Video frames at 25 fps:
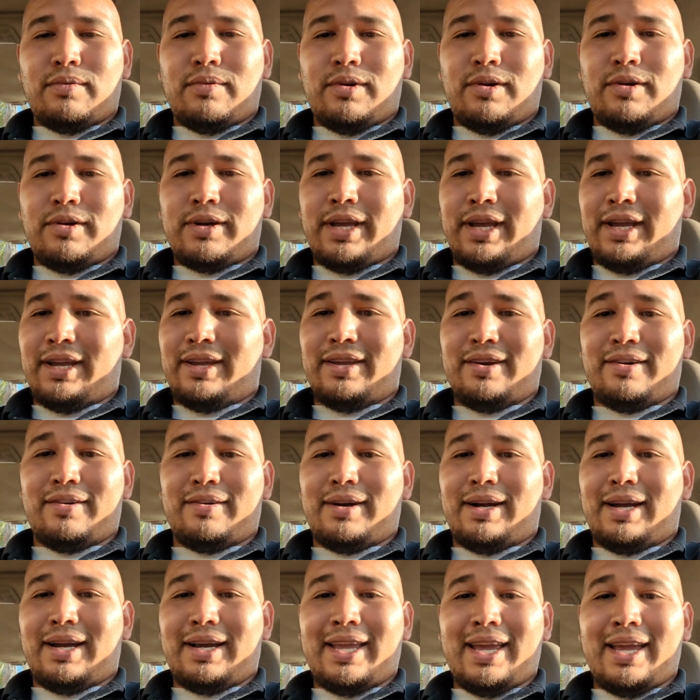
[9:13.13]
okay,
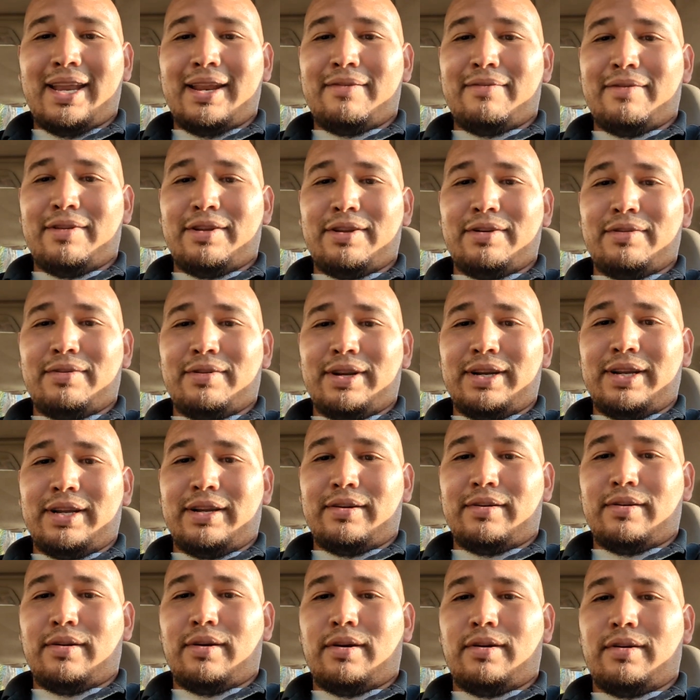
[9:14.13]
yo, I can't even do
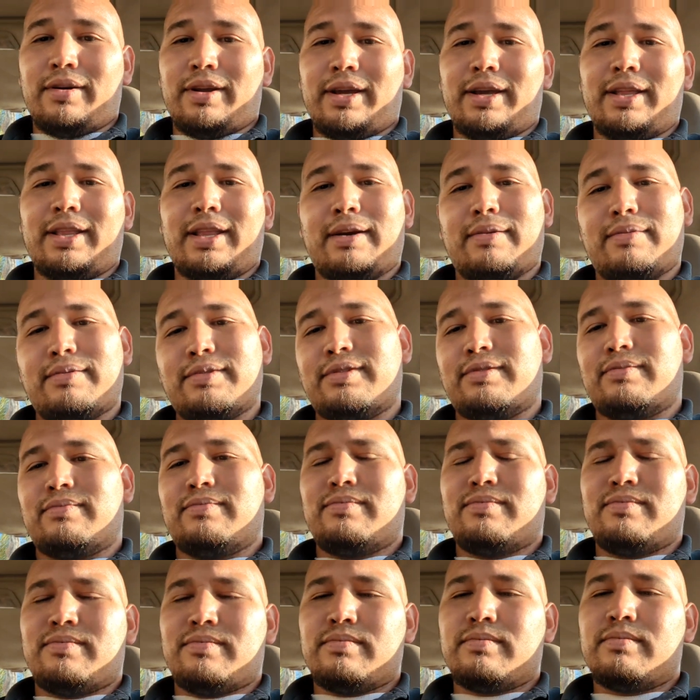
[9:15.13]
any, okay, that was,
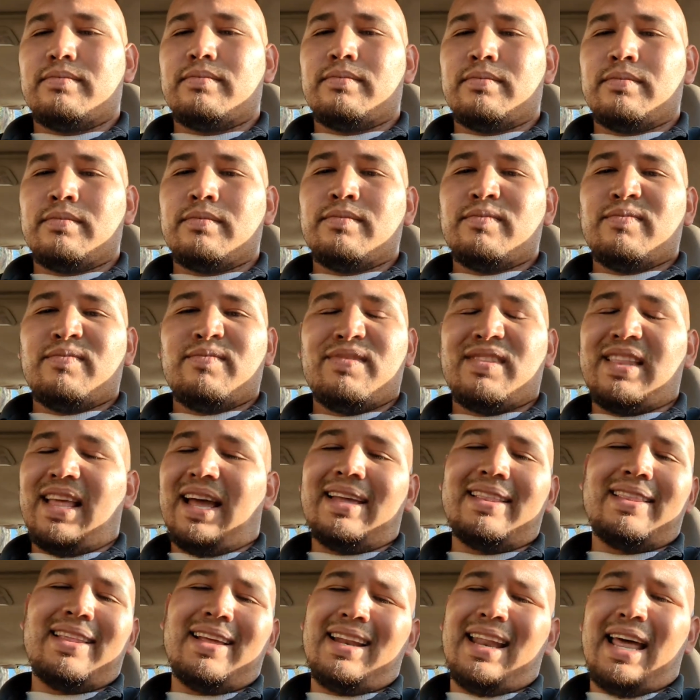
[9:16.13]

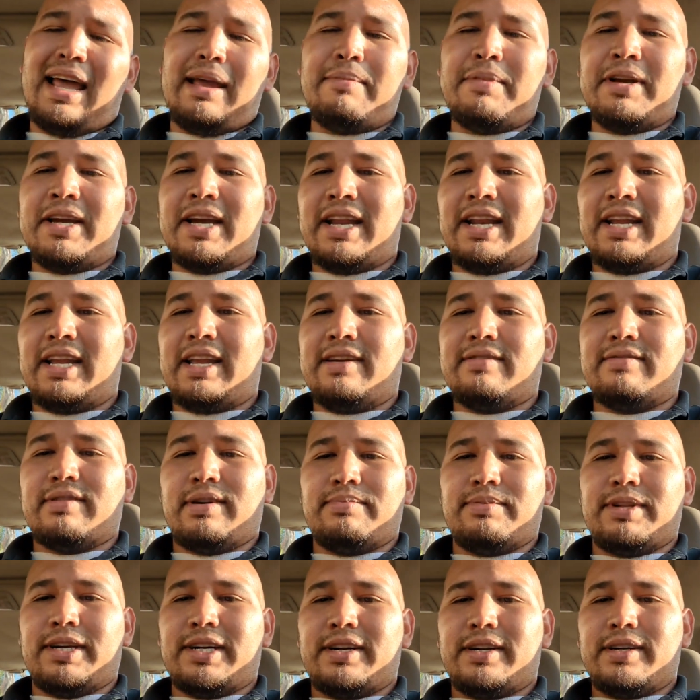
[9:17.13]
that, the lineman kind of gave
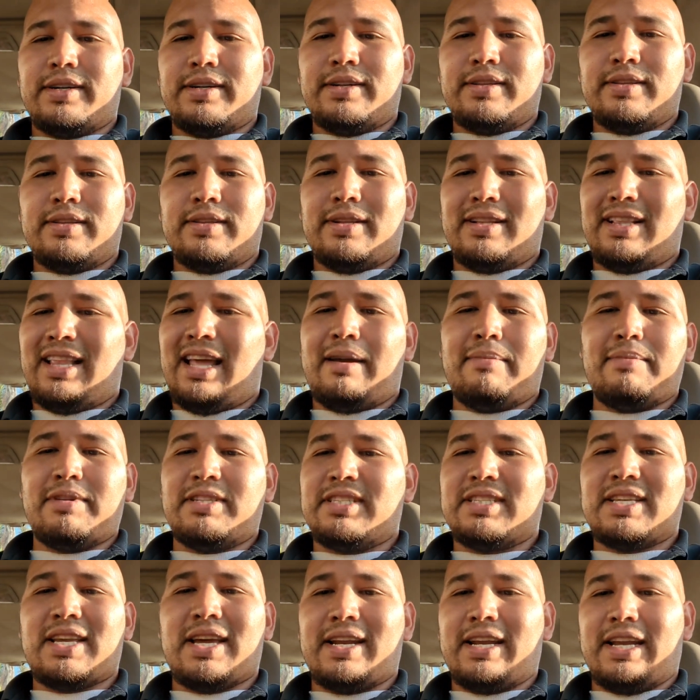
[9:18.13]
up there. The lineman
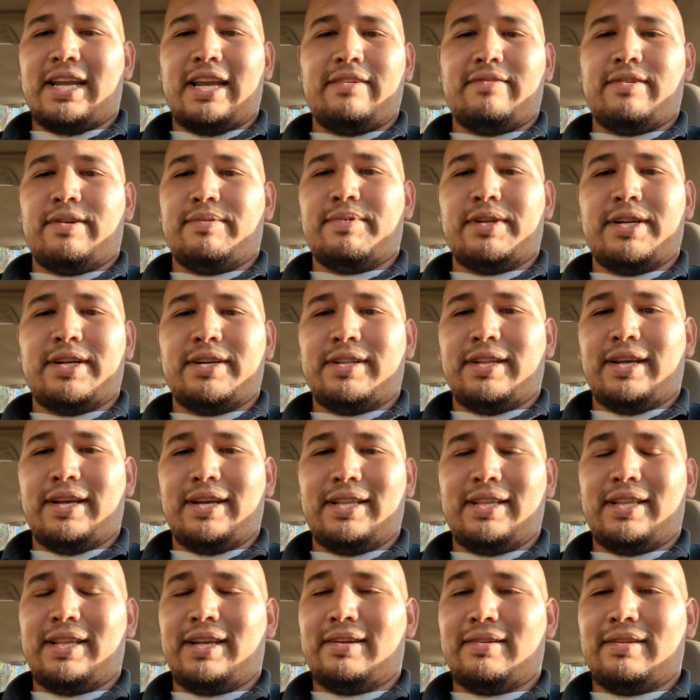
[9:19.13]
just kind of gave up there.
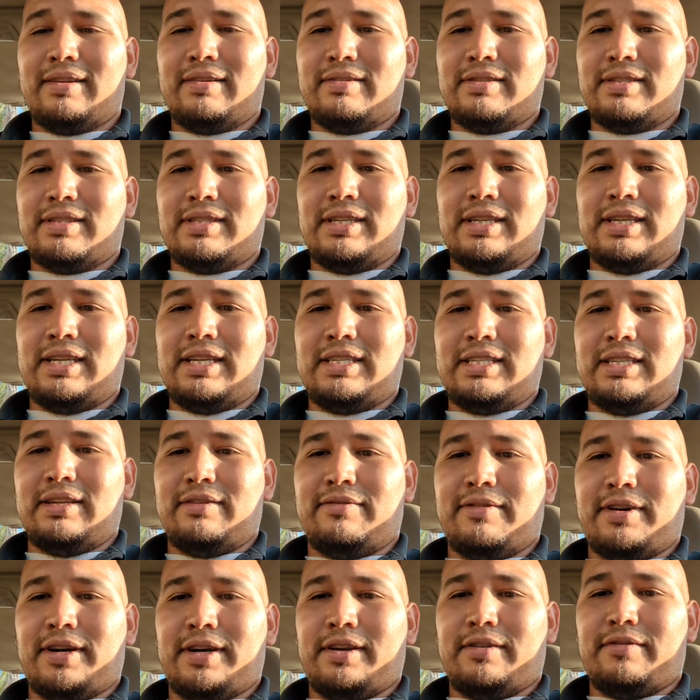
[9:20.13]
That, that, that was easy
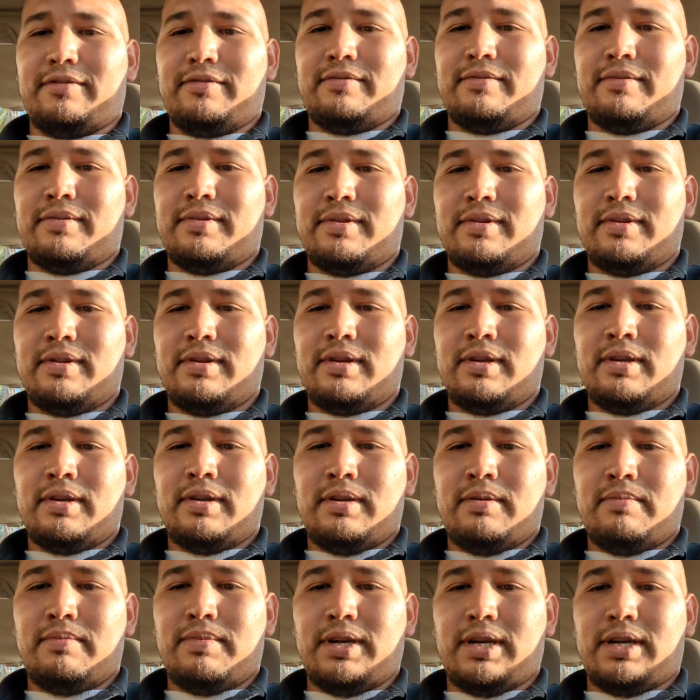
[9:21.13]
fucking
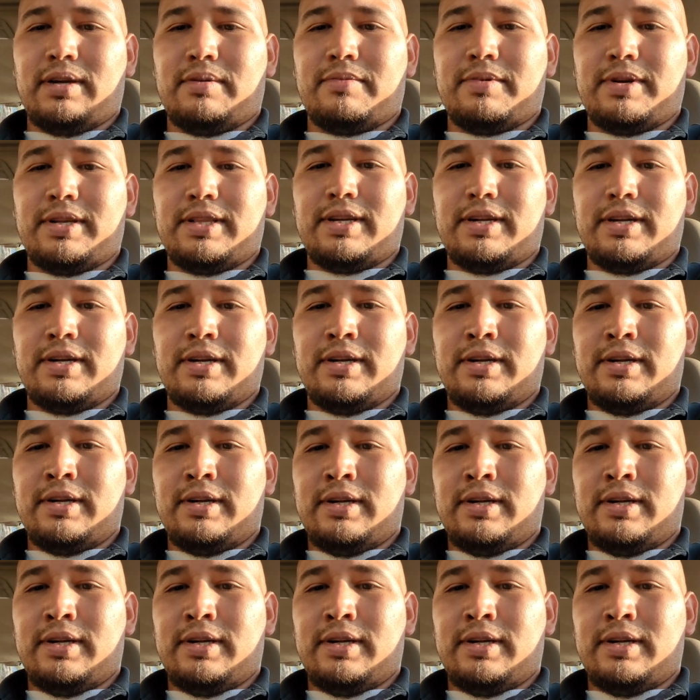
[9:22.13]
pickup right there.